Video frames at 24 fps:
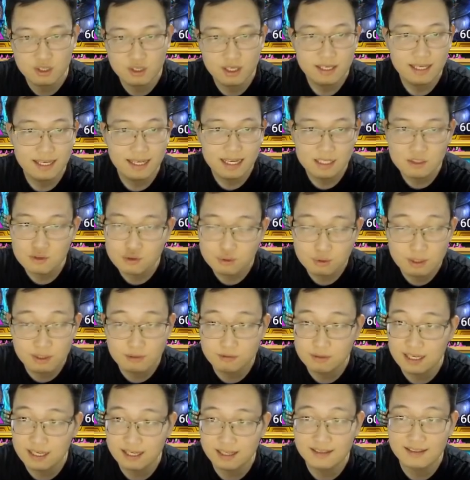and
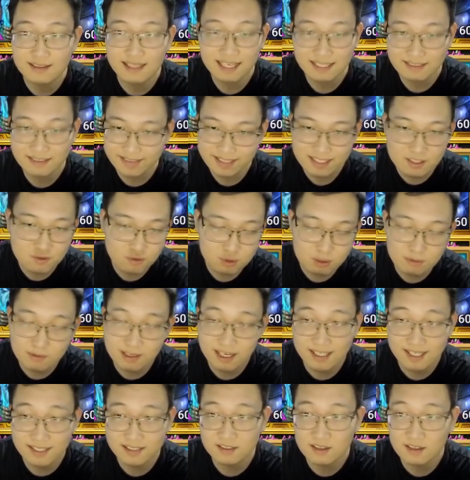Tuhanarak like this
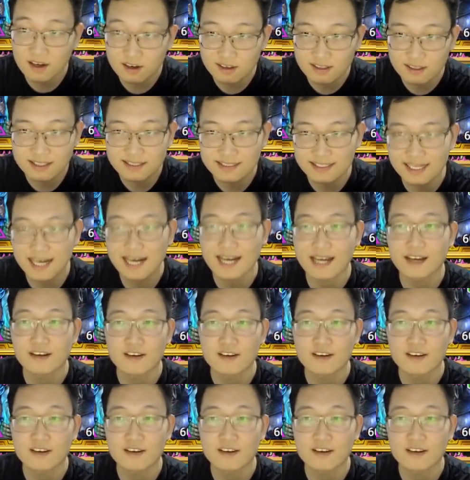Tuhanarak is not gonna die.